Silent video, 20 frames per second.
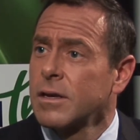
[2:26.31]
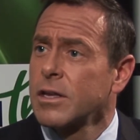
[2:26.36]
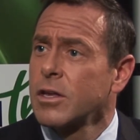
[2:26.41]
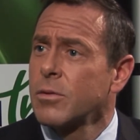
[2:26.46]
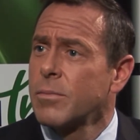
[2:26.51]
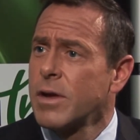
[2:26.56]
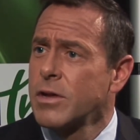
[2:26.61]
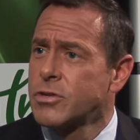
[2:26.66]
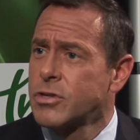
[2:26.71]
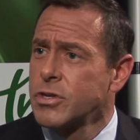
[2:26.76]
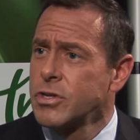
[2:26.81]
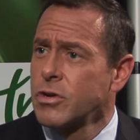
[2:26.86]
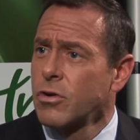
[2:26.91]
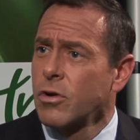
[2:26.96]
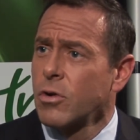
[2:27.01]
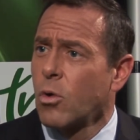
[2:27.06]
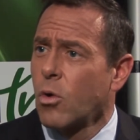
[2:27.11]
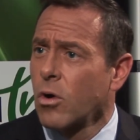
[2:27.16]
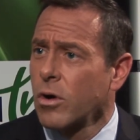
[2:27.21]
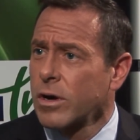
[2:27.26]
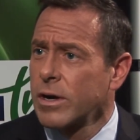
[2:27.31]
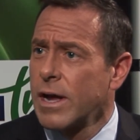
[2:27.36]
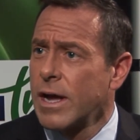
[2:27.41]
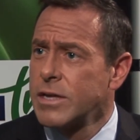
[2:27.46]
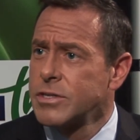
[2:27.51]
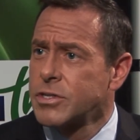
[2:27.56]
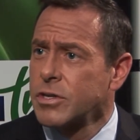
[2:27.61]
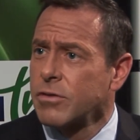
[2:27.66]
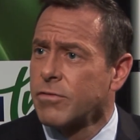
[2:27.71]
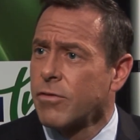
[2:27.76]
Now you mentioned you're an
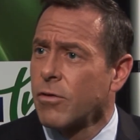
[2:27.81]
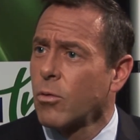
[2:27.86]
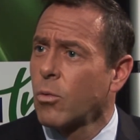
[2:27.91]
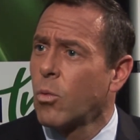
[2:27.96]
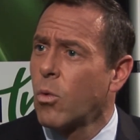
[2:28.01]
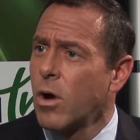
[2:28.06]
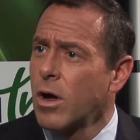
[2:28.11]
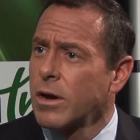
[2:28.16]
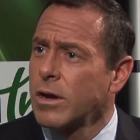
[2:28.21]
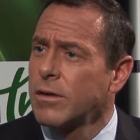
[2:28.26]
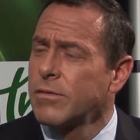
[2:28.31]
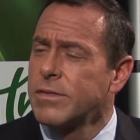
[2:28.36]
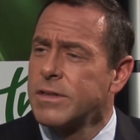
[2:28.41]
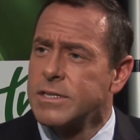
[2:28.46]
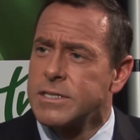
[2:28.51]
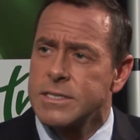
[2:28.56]
organizer for one of the